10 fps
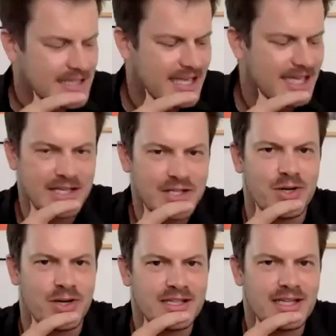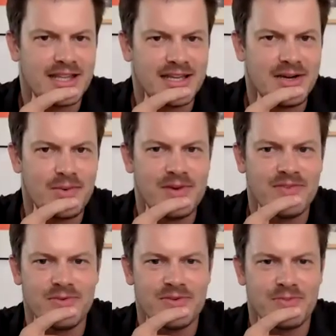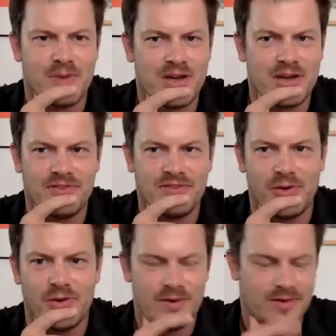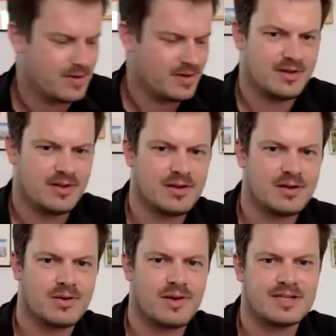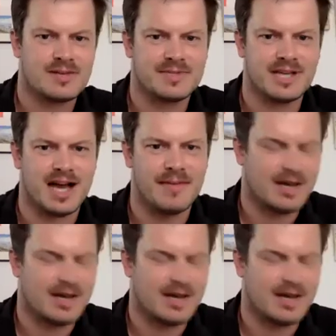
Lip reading: get into it. I think we've spoken for quite some time